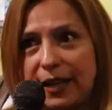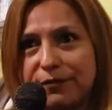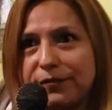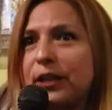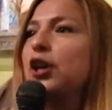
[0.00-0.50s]

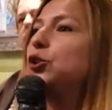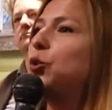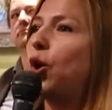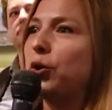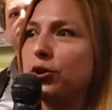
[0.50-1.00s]
leave
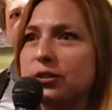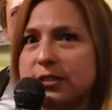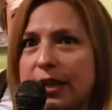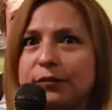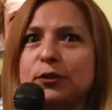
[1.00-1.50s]
to go
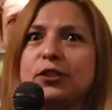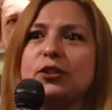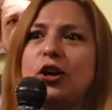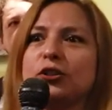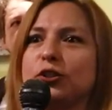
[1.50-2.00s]
yourself to the
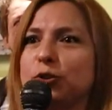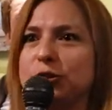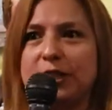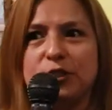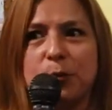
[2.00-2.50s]
doctor, to
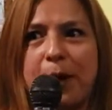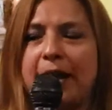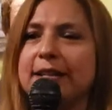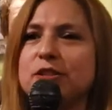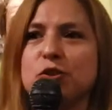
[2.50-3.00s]
take your
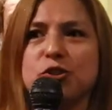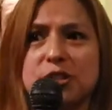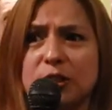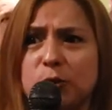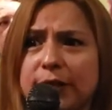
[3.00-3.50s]
parents, your
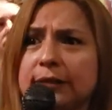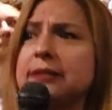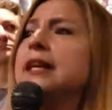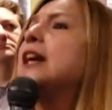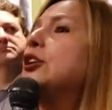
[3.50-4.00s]

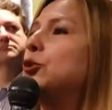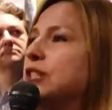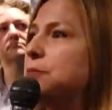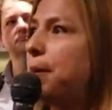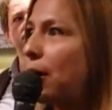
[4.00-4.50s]
children, your
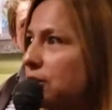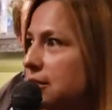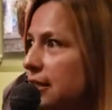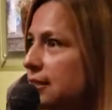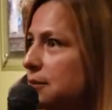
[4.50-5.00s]

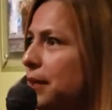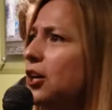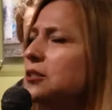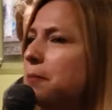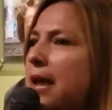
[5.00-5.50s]
spouses,
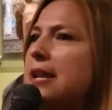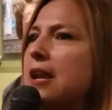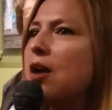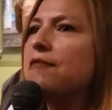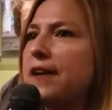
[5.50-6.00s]
because
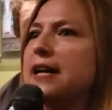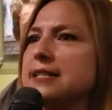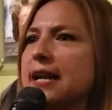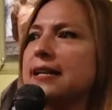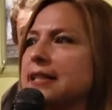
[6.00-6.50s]
many of
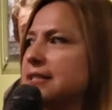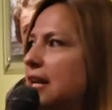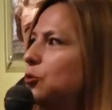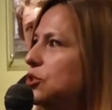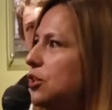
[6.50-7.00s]
us are in the
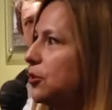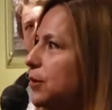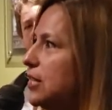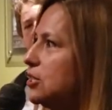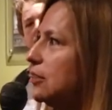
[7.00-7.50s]
sandwich
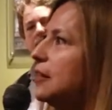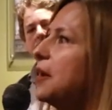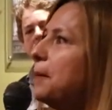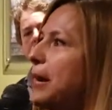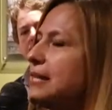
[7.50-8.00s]
generation.
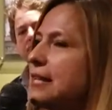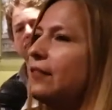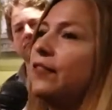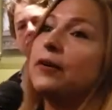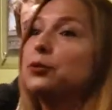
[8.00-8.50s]

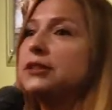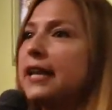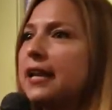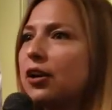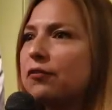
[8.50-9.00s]
Myself have to
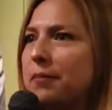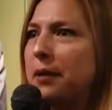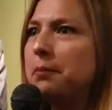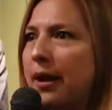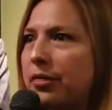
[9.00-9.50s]
take care of
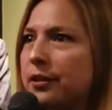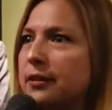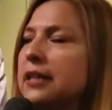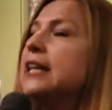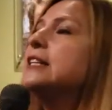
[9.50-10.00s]
my mother.
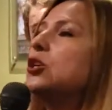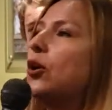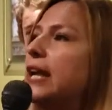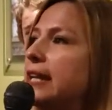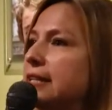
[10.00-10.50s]

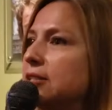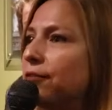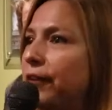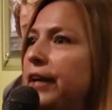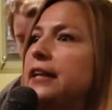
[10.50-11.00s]
So it is
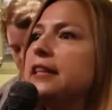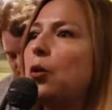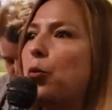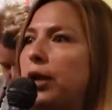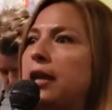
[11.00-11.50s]
fair
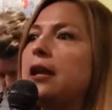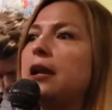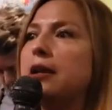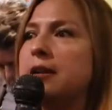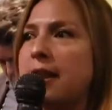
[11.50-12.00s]
that we
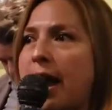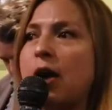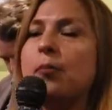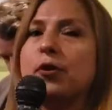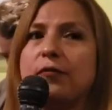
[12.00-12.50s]

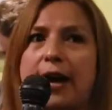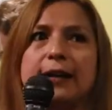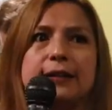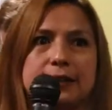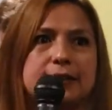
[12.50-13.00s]
now
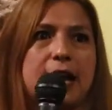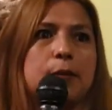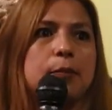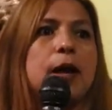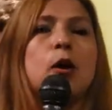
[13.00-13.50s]
provide that
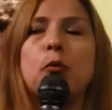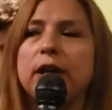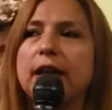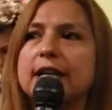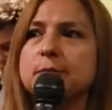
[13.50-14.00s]
type.
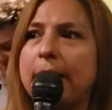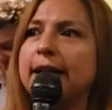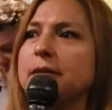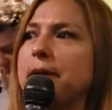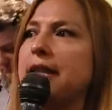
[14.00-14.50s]
We
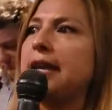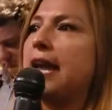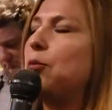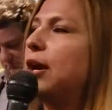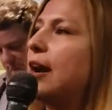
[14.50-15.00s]
expanded
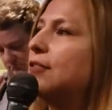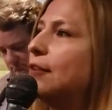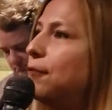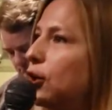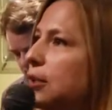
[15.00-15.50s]
Medicaid, we have
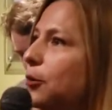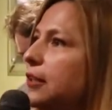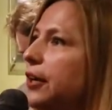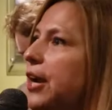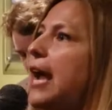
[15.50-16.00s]
the Affordable
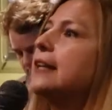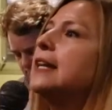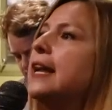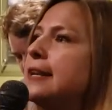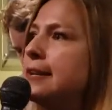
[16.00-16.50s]
Care Act.
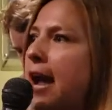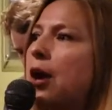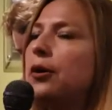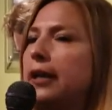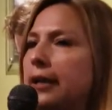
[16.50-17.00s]

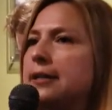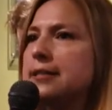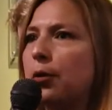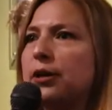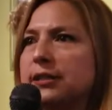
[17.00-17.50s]
Now it
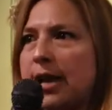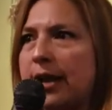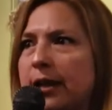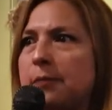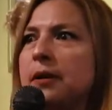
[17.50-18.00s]
is our
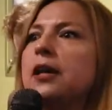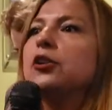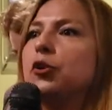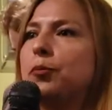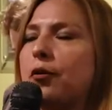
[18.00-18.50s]
time
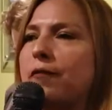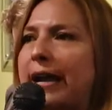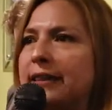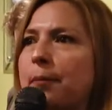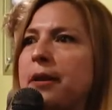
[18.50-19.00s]
to
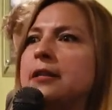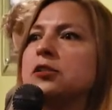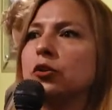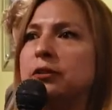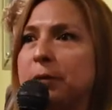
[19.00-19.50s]
provide the
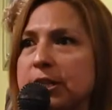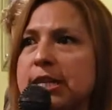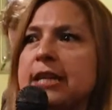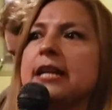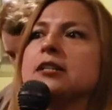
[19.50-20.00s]
means so
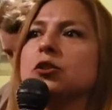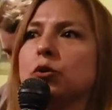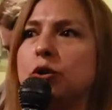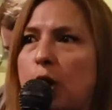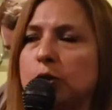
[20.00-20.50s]
Virginians
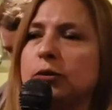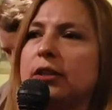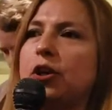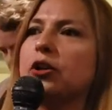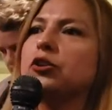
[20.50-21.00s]
could go to
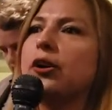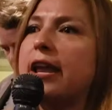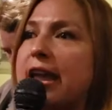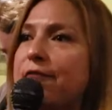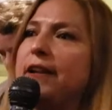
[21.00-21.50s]
the doctor,
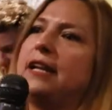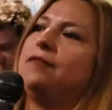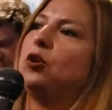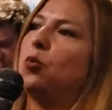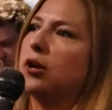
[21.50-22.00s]
even
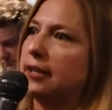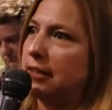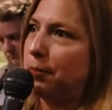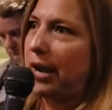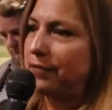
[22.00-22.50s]
if you work in
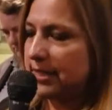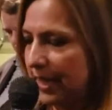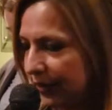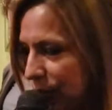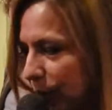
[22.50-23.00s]
the private
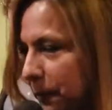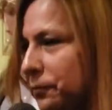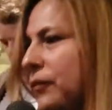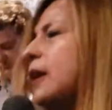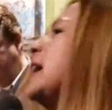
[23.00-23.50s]
sector.
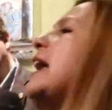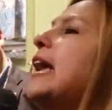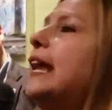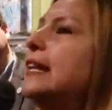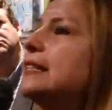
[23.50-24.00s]

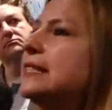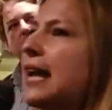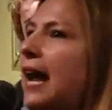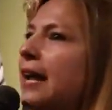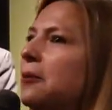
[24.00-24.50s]
It is
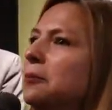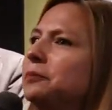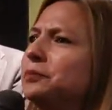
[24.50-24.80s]
time